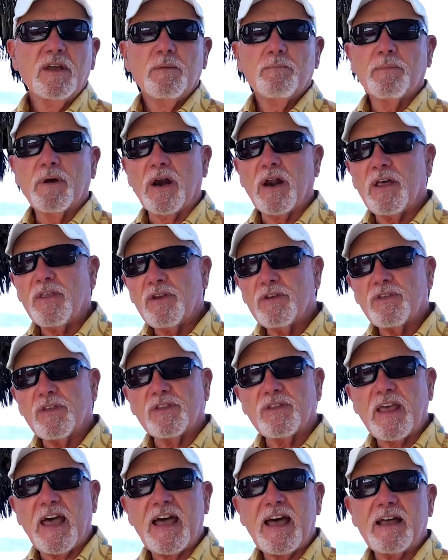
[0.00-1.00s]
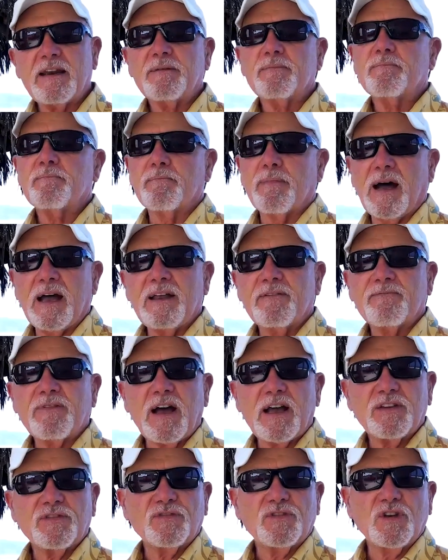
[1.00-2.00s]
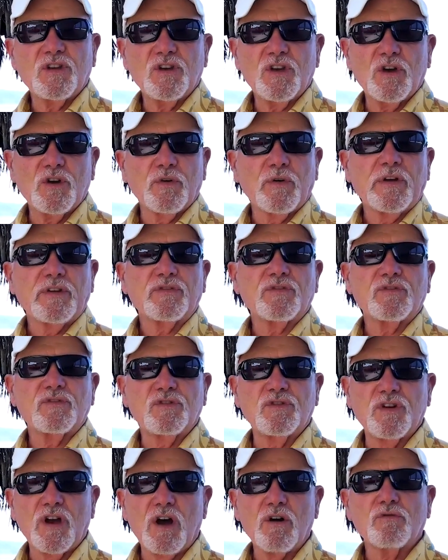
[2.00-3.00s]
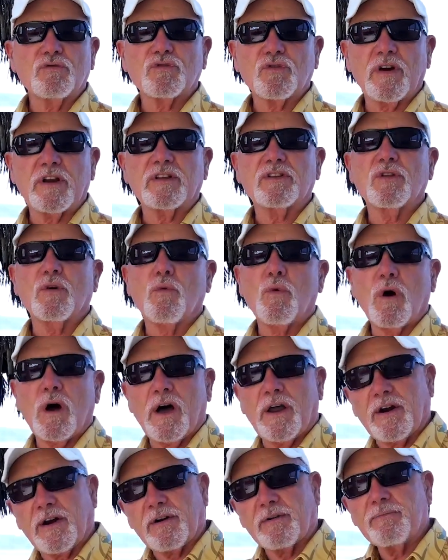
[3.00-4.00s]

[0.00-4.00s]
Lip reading: But other than that, my advice to you is don't drink the water.